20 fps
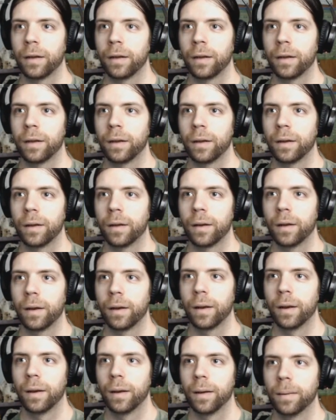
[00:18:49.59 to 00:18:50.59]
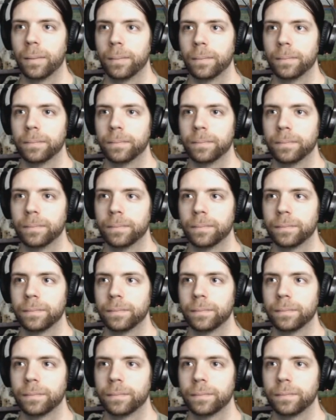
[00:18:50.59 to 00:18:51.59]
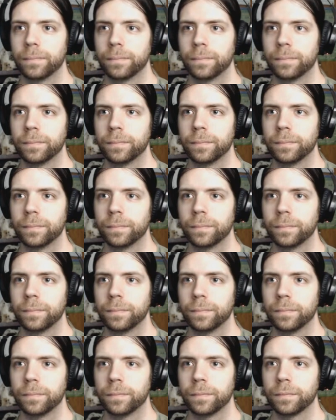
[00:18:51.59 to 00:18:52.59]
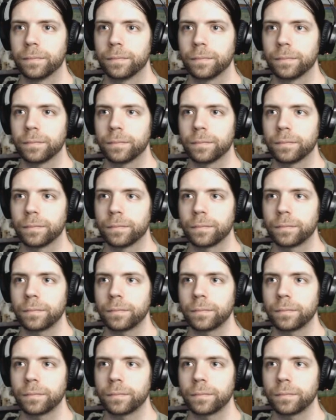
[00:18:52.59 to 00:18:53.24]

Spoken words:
[no speech]